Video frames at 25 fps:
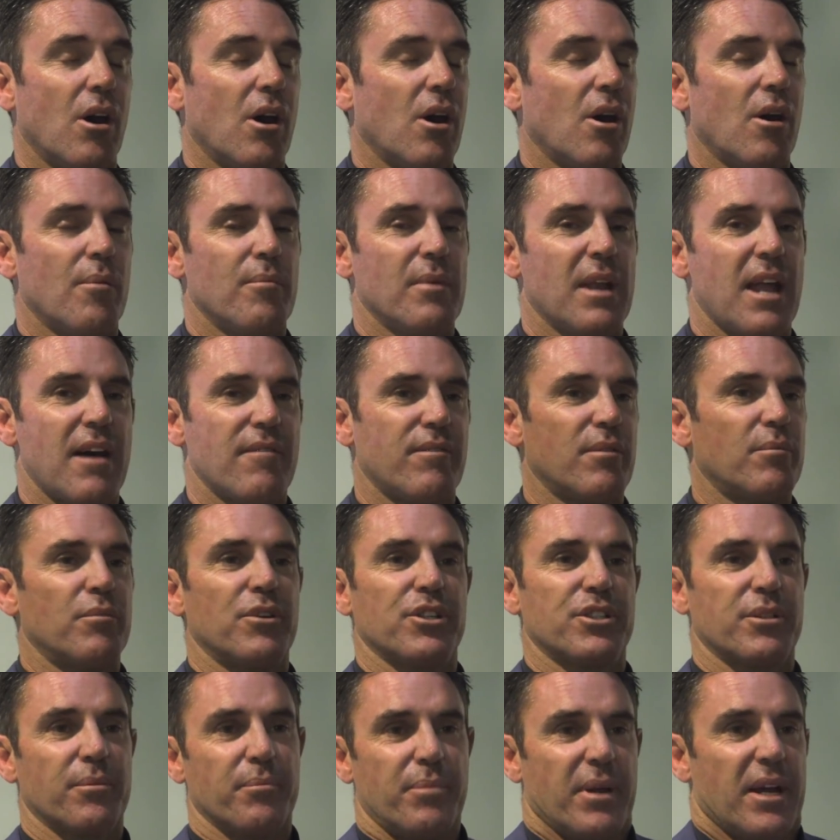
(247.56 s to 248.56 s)
I'm loving
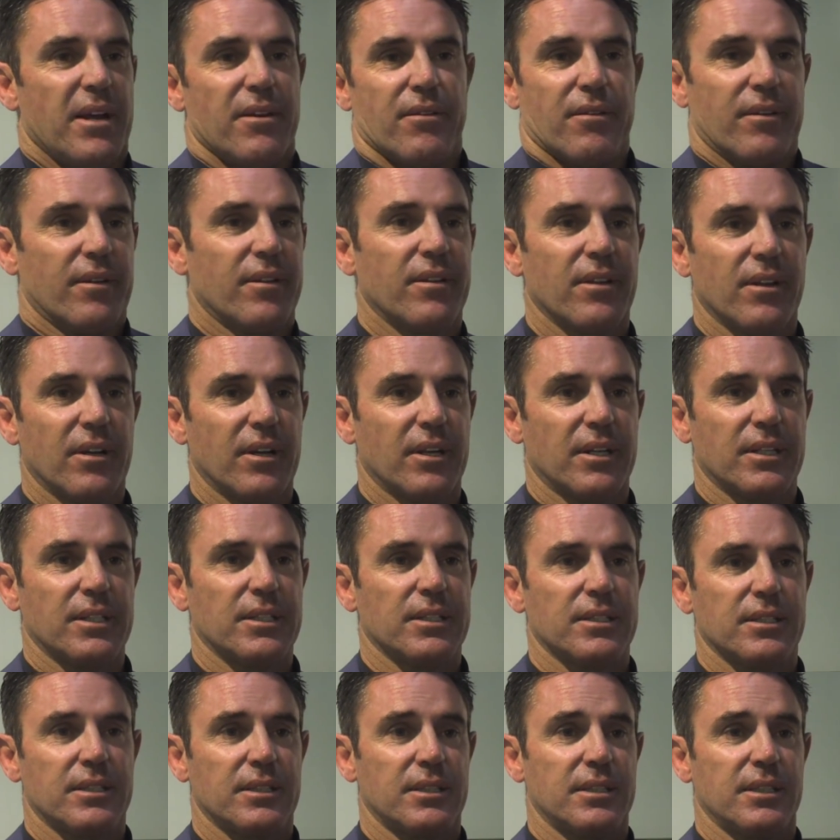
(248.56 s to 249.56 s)
watching
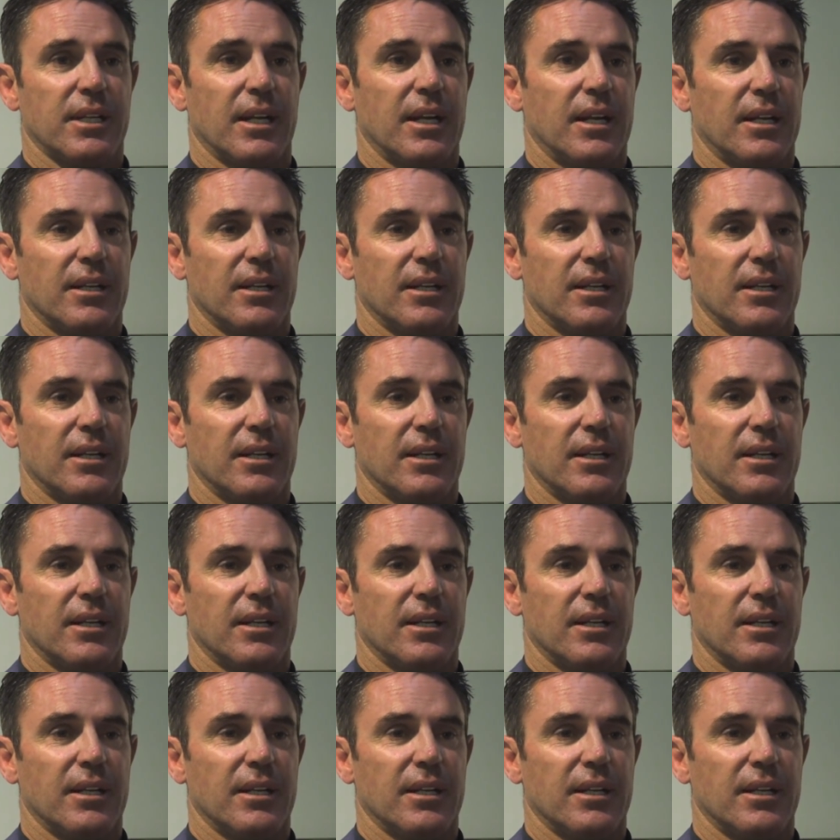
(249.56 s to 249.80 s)
Penrith.